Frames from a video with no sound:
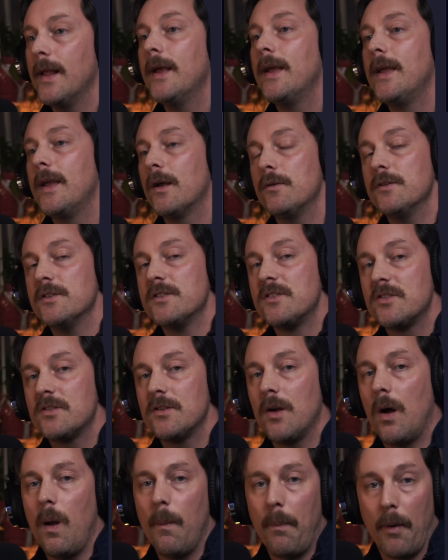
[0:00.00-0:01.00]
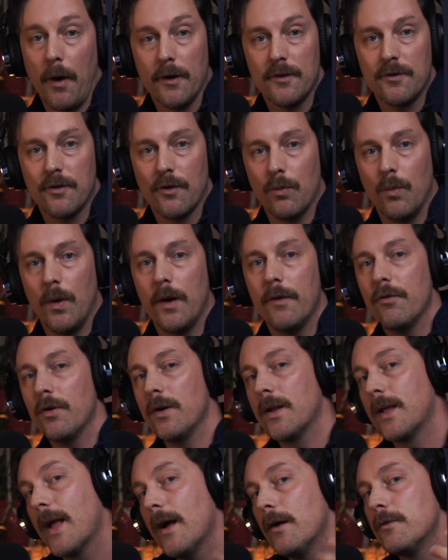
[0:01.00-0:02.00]
it'll install parsers whenever it
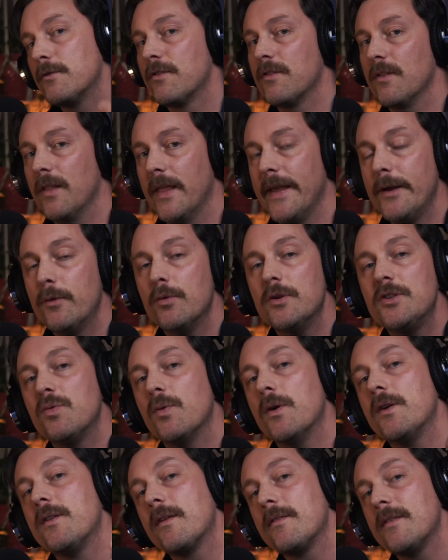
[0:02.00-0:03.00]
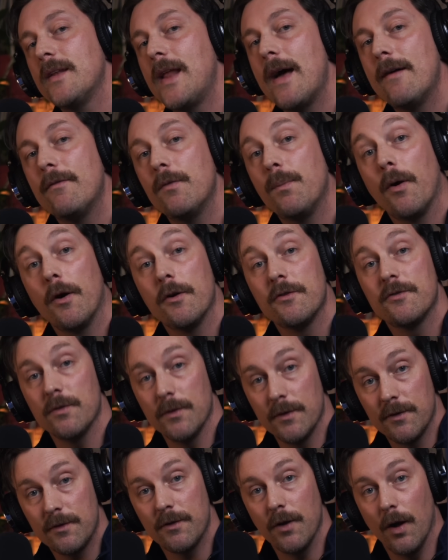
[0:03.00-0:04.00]
encounters a language where it doesn't have a parser
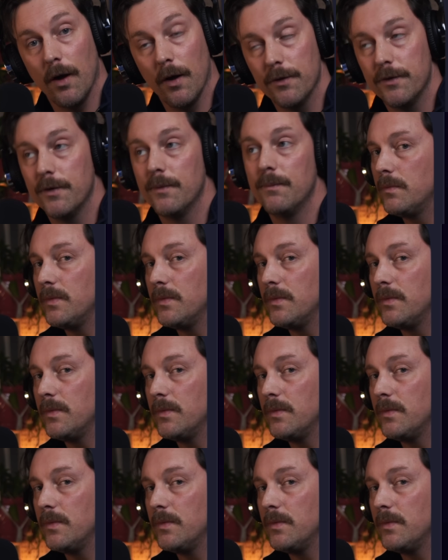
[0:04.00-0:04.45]
installed.